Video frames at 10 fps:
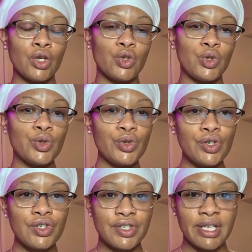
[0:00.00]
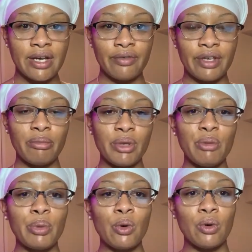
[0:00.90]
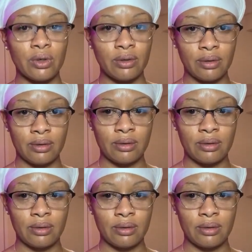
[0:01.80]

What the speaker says: you yourself can be born